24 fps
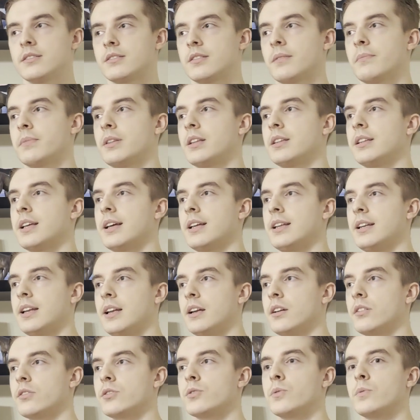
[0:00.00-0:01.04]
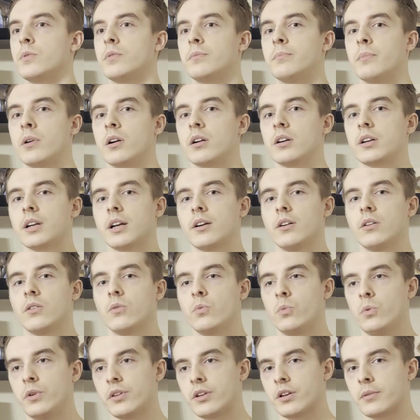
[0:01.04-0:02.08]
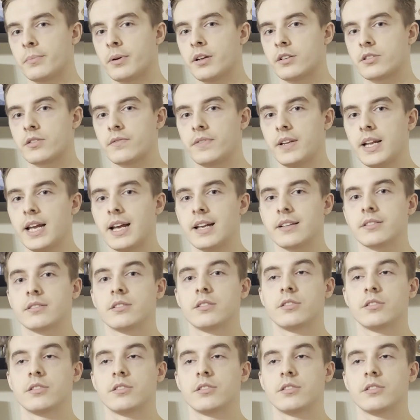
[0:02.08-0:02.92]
something that in English we would mark with an apostrophe S,